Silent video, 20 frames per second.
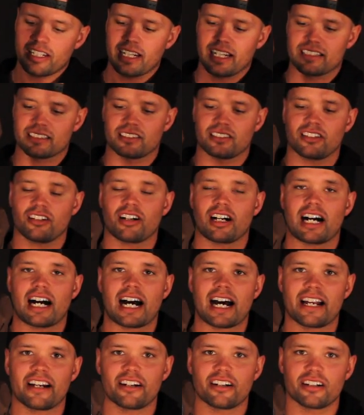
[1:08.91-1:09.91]
has a little
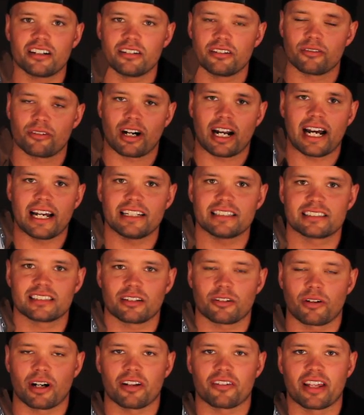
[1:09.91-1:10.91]
higher rise
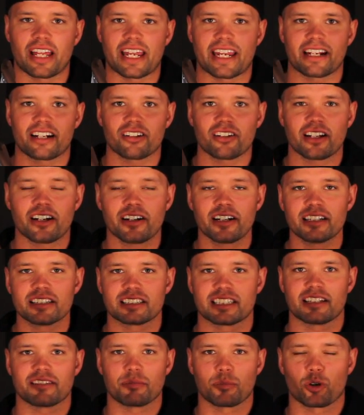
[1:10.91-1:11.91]
around the ankle area
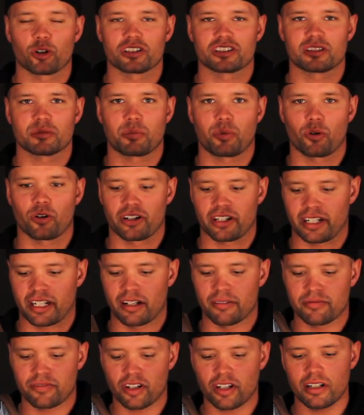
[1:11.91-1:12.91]
to give more support and
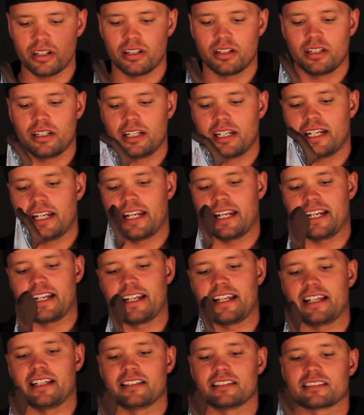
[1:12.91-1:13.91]
comfort. It
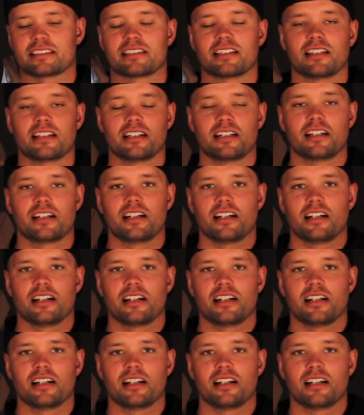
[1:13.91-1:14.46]
is